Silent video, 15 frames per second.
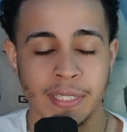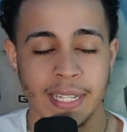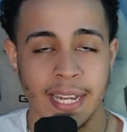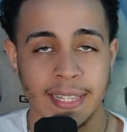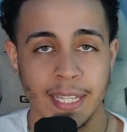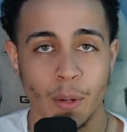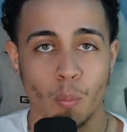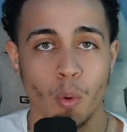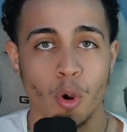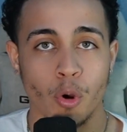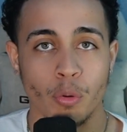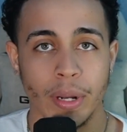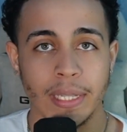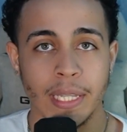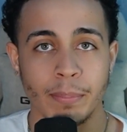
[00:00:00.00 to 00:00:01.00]
I think we'll
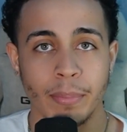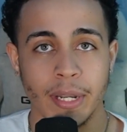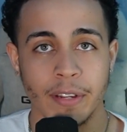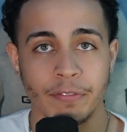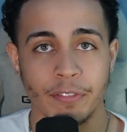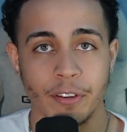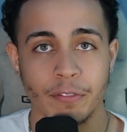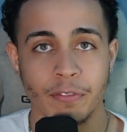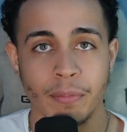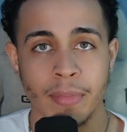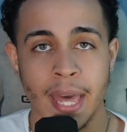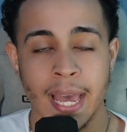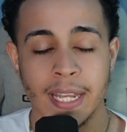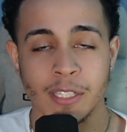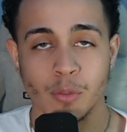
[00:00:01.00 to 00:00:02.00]
greatly benefit from
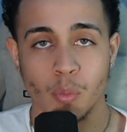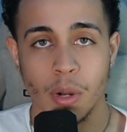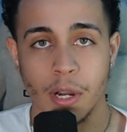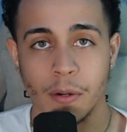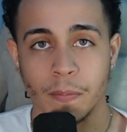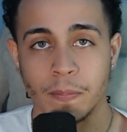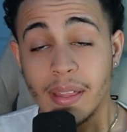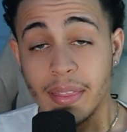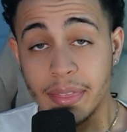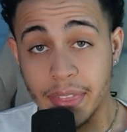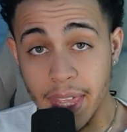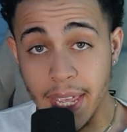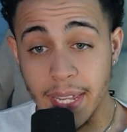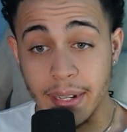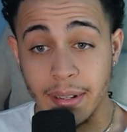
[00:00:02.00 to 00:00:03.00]
that as well.
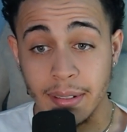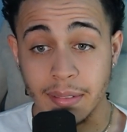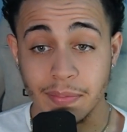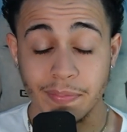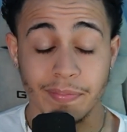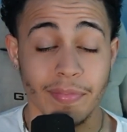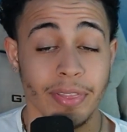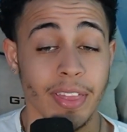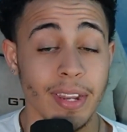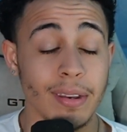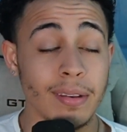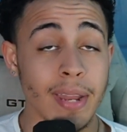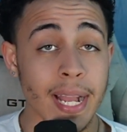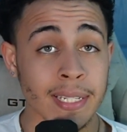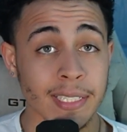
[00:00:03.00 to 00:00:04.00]
Then the
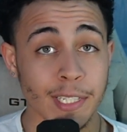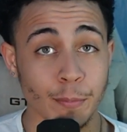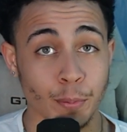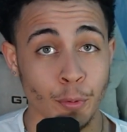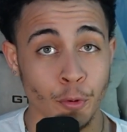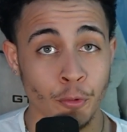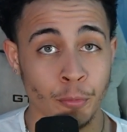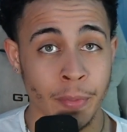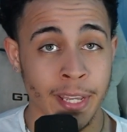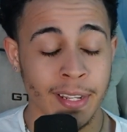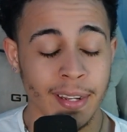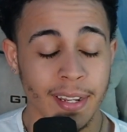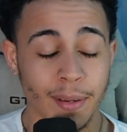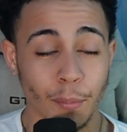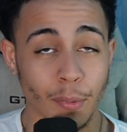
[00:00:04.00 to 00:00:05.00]
next improvement
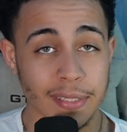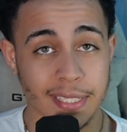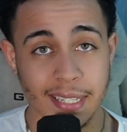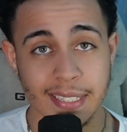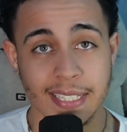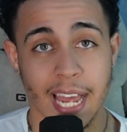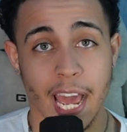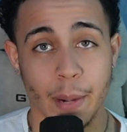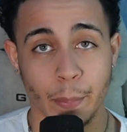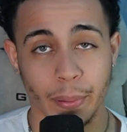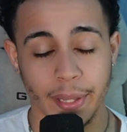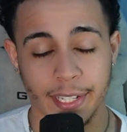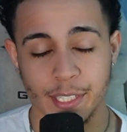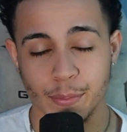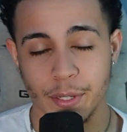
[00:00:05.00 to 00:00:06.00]
was the side
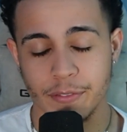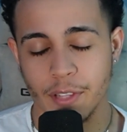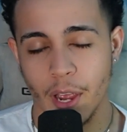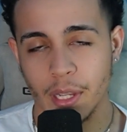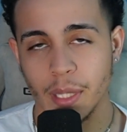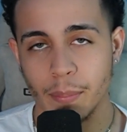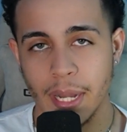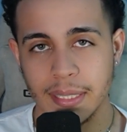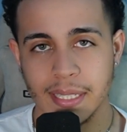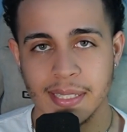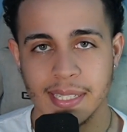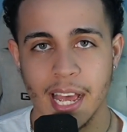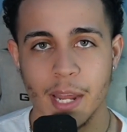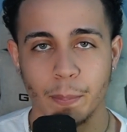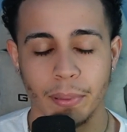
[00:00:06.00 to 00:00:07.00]
plates. We've talked about the
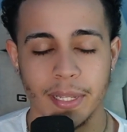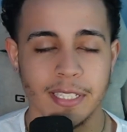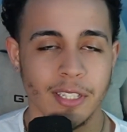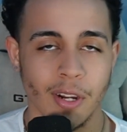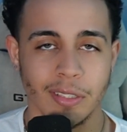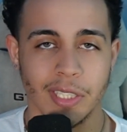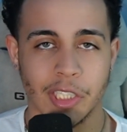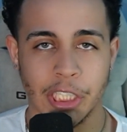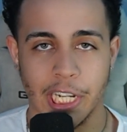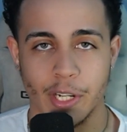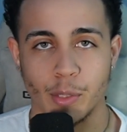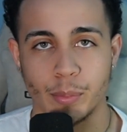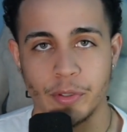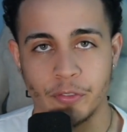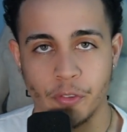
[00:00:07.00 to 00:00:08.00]
side plates on the channel
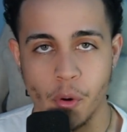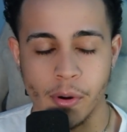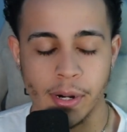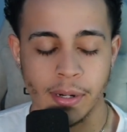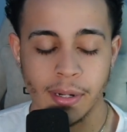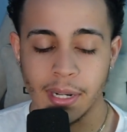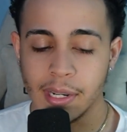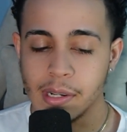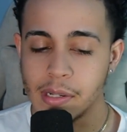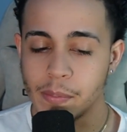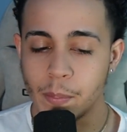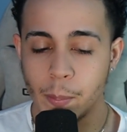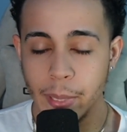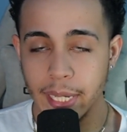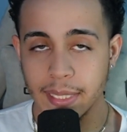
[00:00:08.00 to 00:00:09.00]
before.
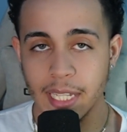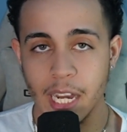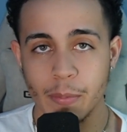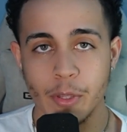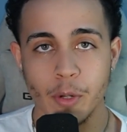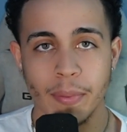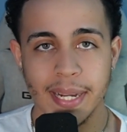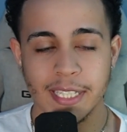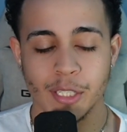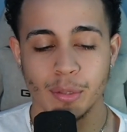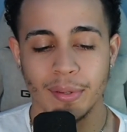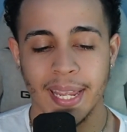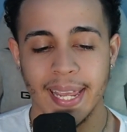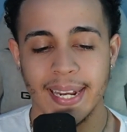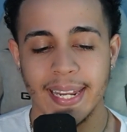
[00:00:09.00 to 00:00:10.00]
Big W by
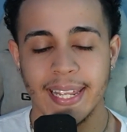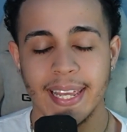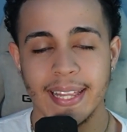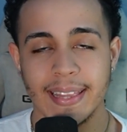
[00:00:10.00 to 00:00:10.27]
2K to get